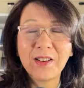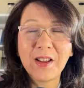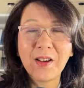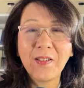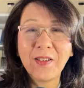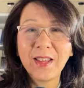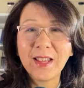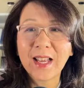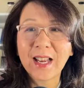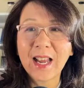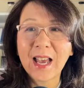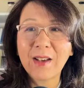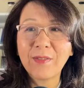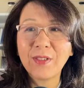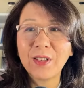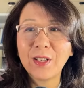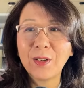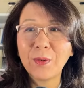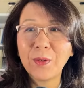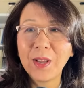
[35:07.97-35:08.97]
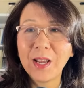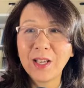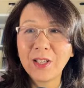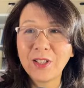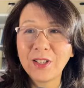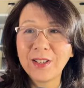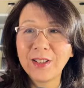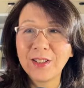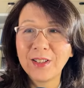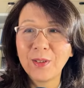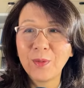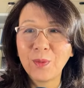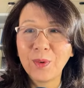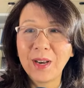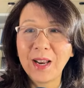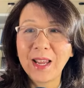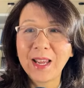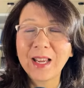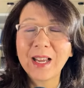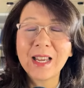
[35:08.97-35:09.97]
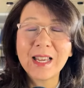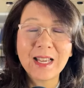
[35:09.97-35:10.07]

knowing that I have a donation link.